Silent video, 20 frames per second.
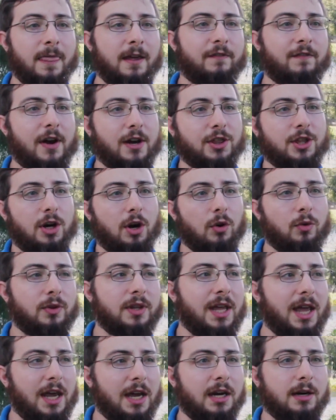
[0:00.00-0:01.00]
In fact, the
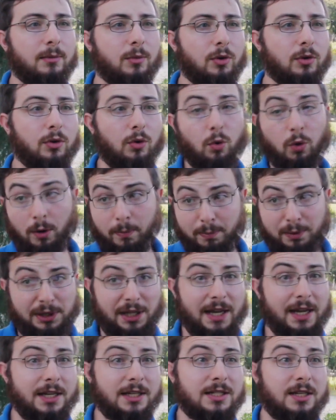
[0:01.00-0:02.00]
only animal or
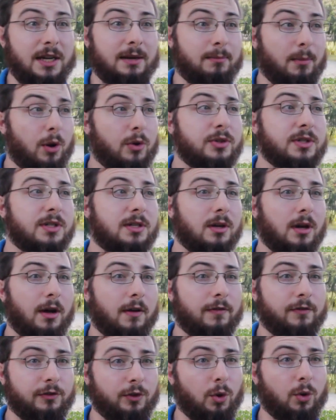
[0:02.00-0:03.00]
plant in most
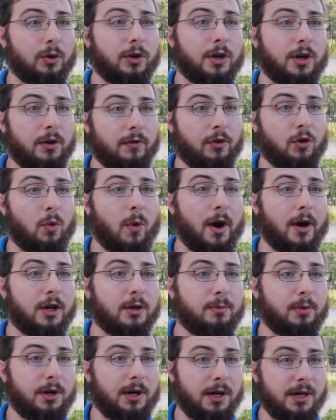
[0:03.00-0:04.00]
of Florida you're
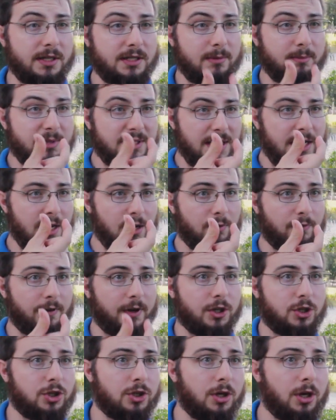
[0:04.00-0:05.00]
required to put in is a mosquito
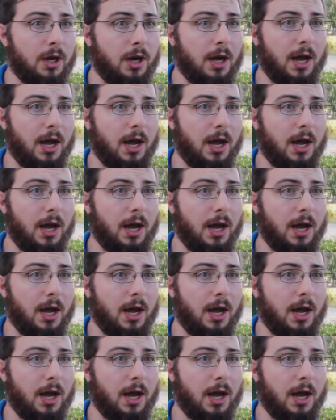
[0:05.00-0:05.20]
fish.